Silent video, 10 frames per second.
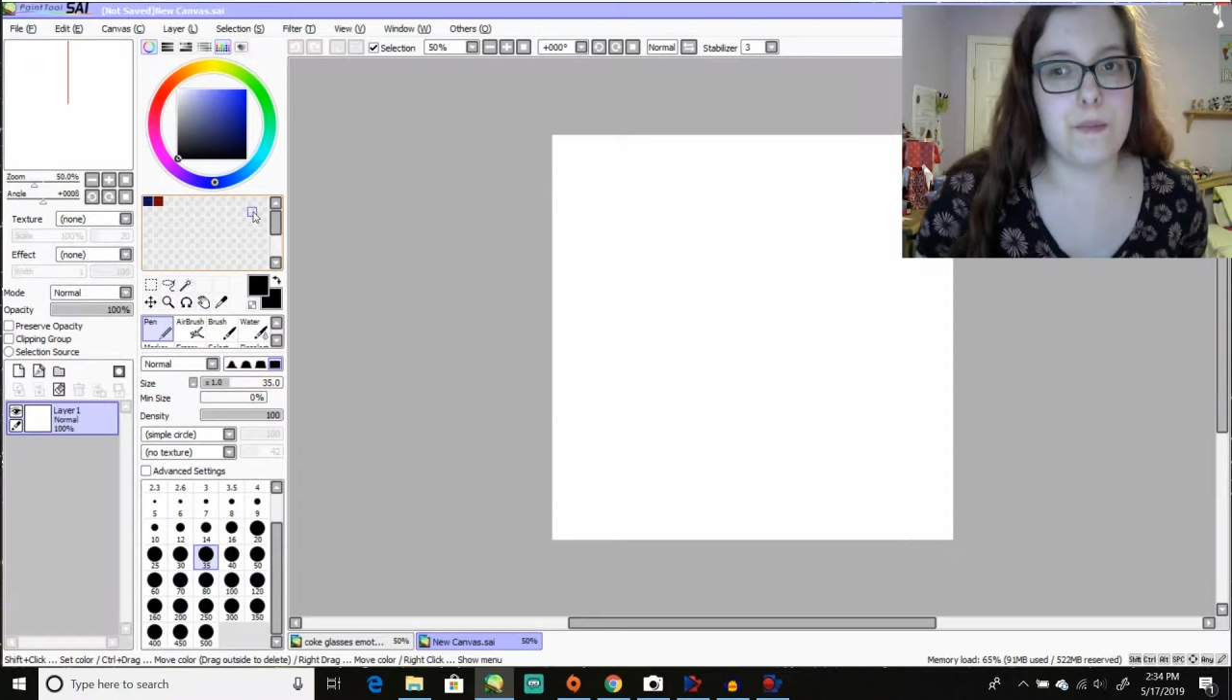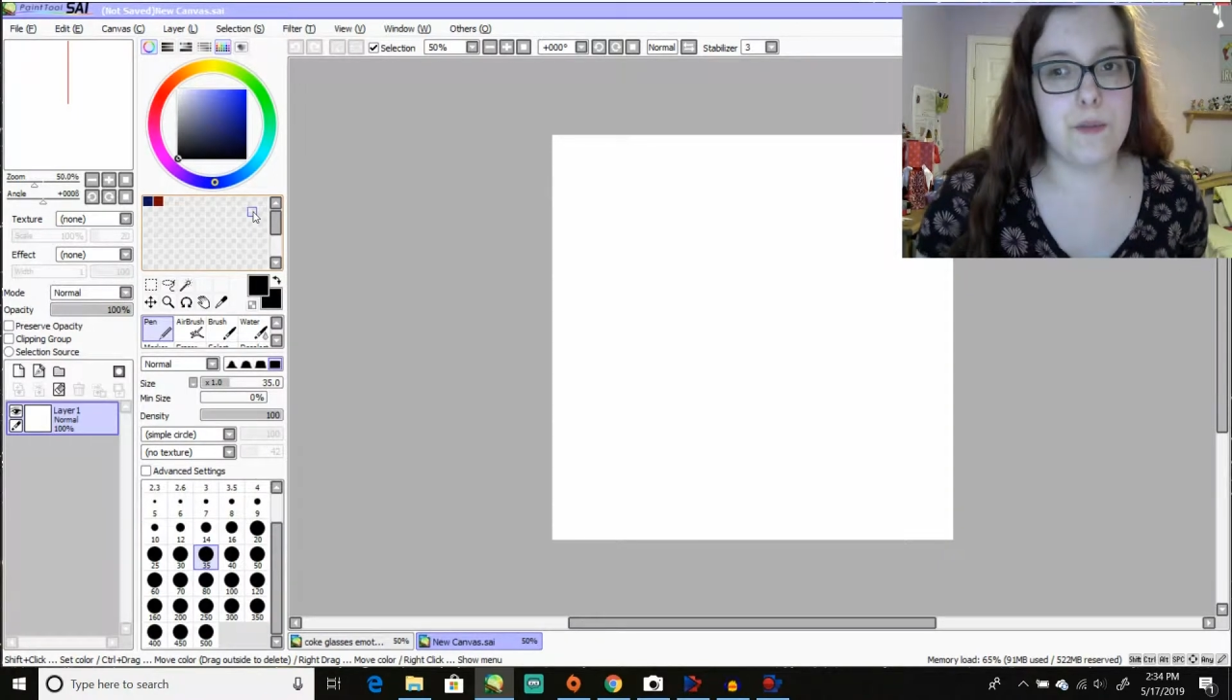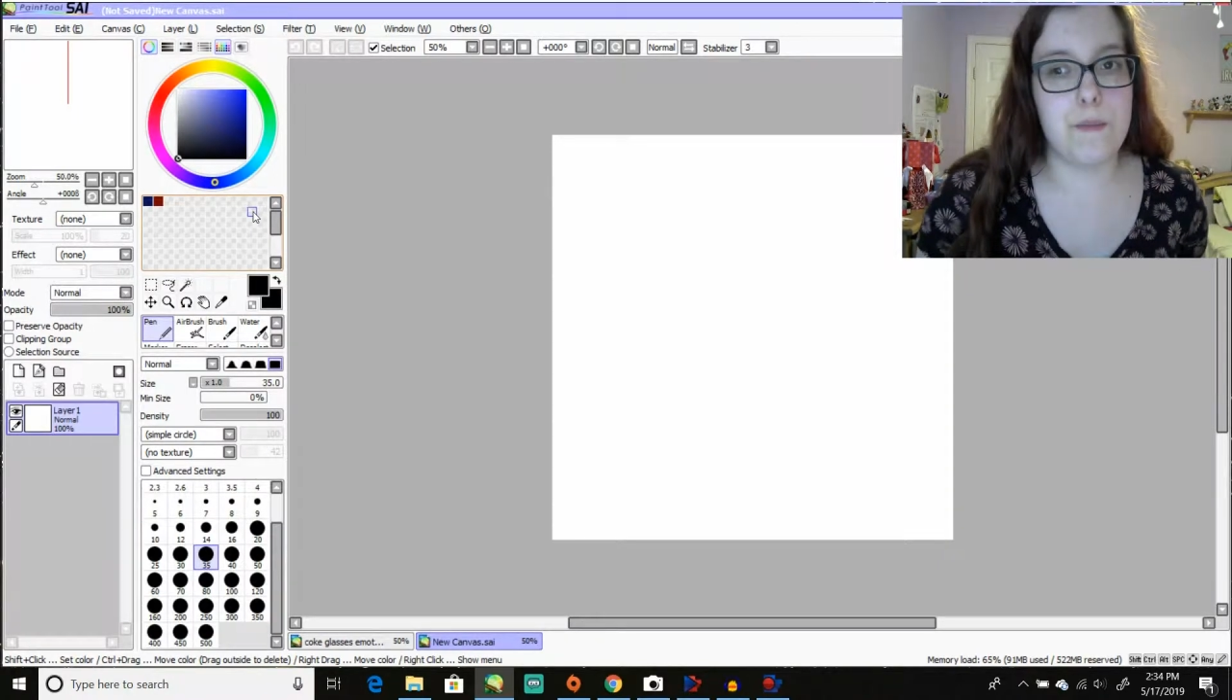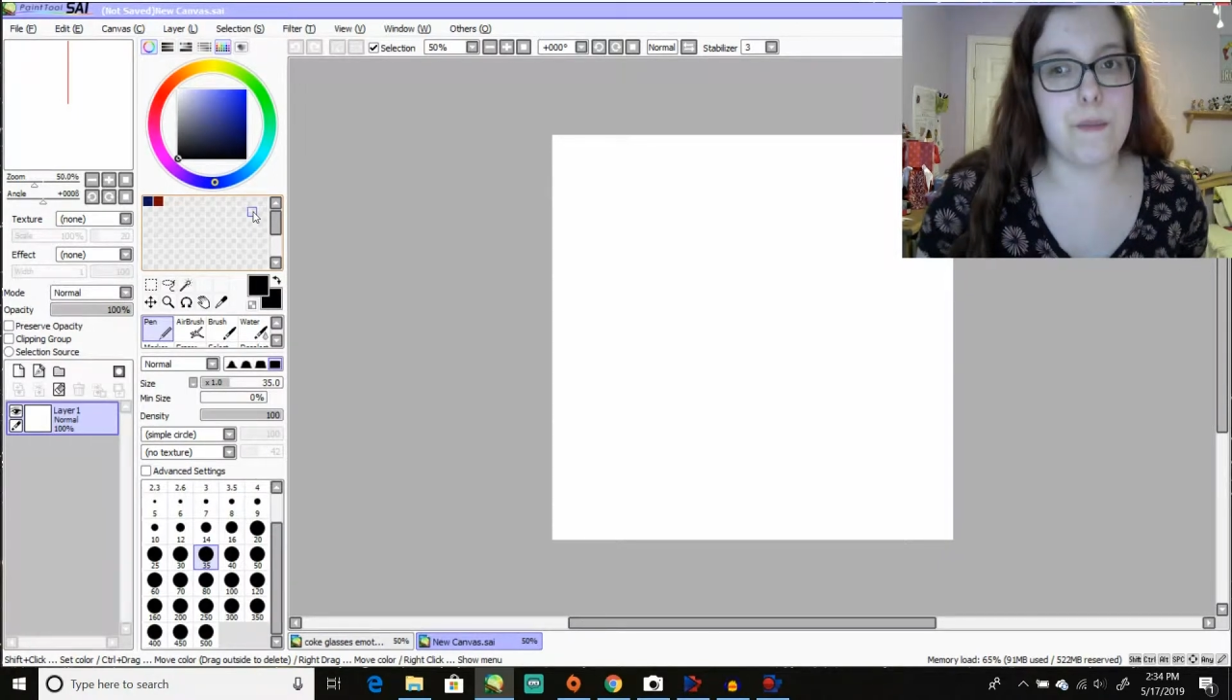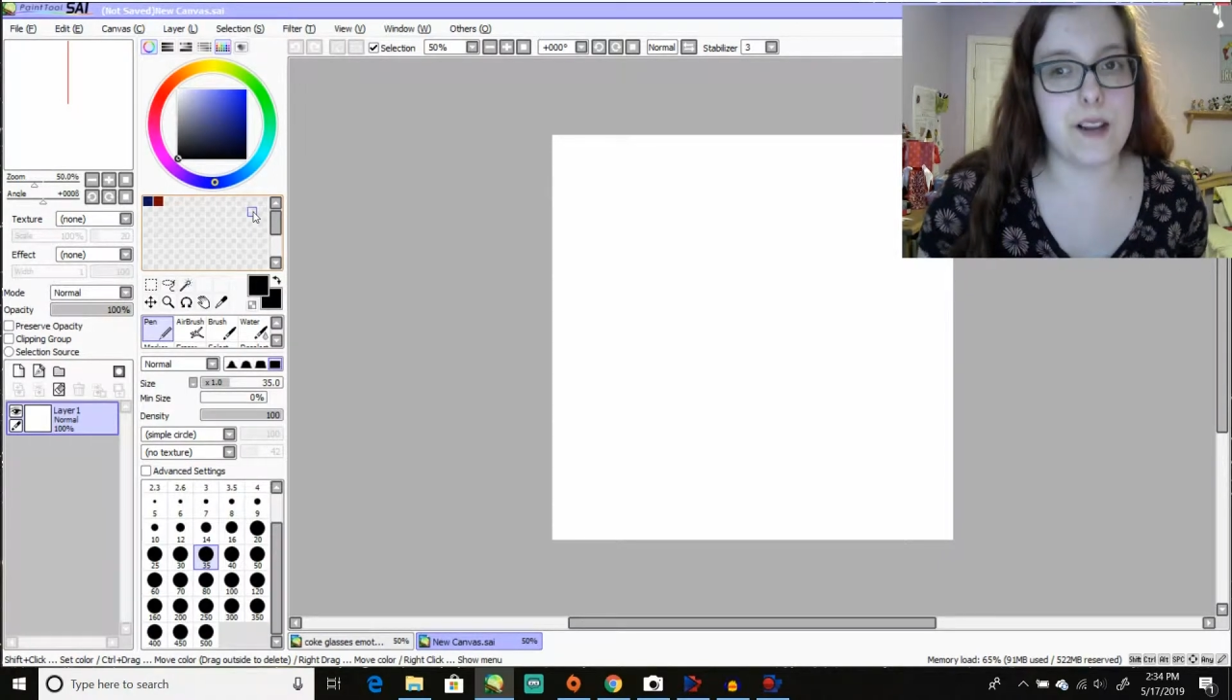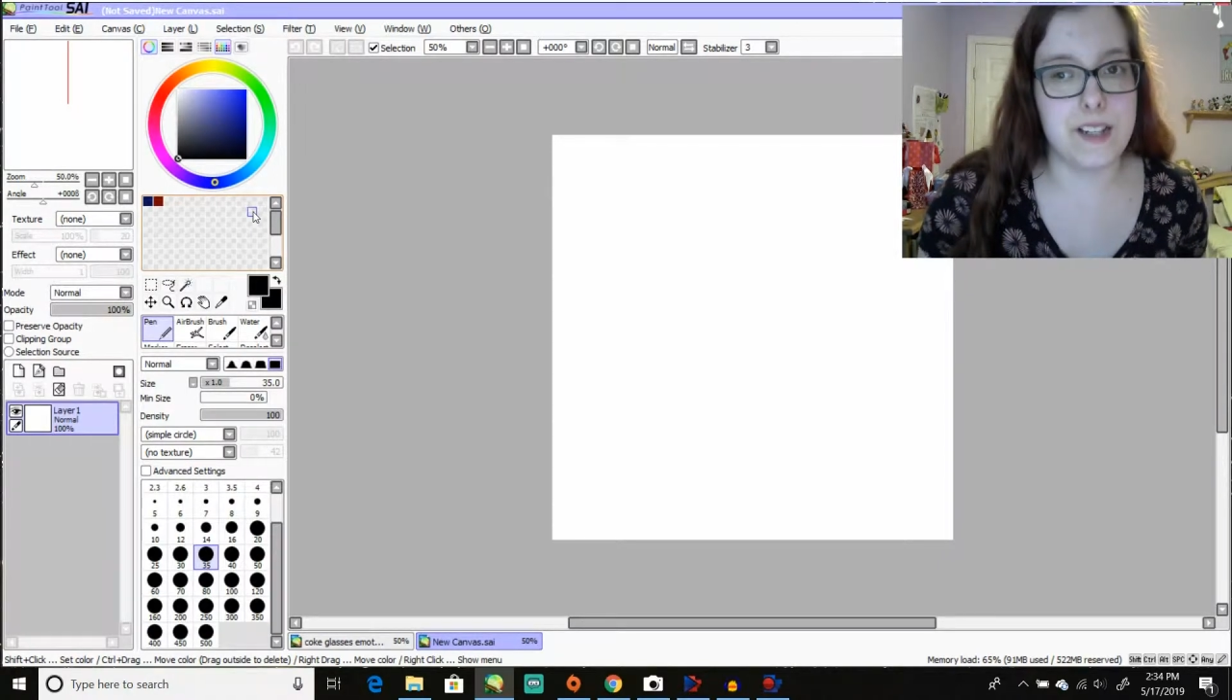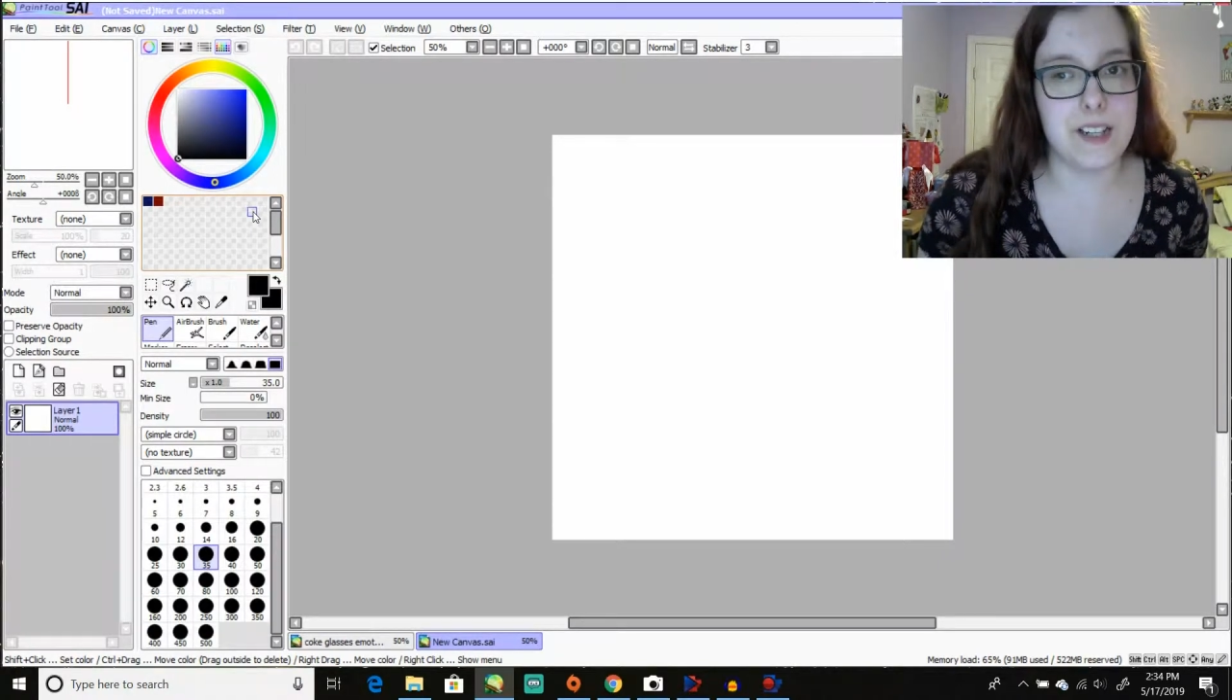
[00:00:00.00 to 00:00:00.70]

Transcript: much